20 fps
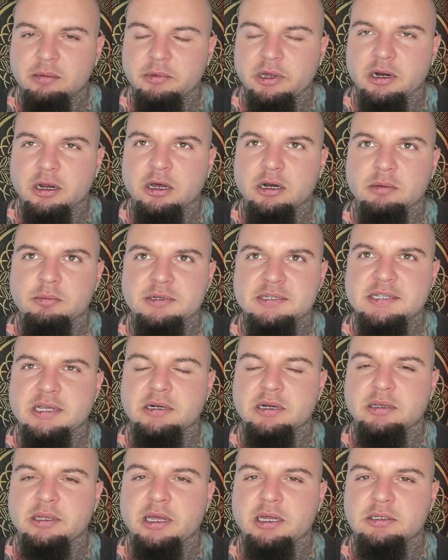I'm not 100
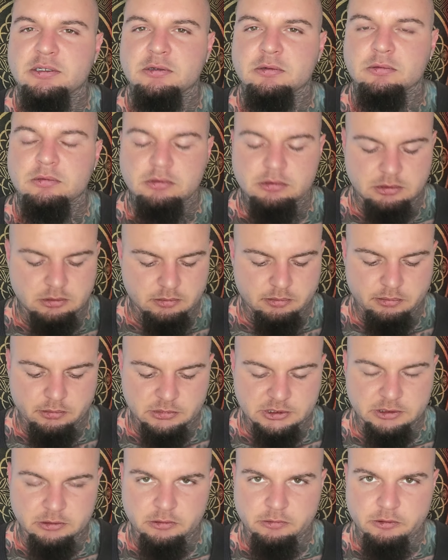percent on that. Don't
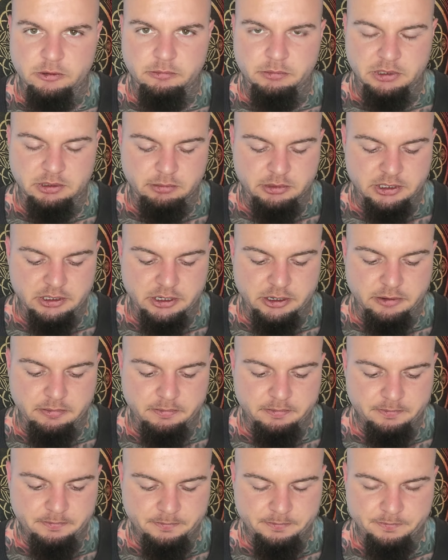don't quote me. But um,
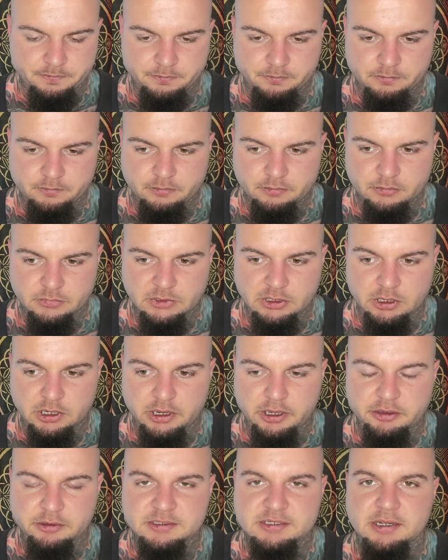
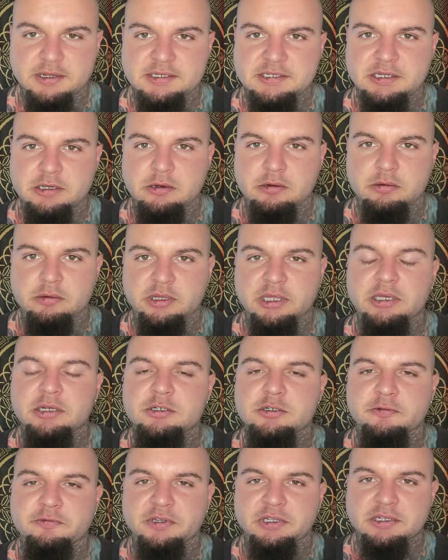uh, there's also the
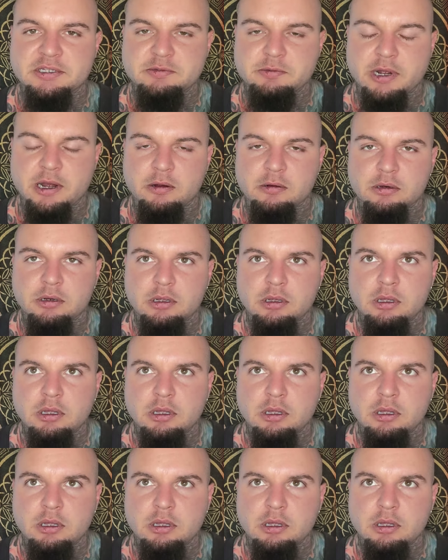intravenous route.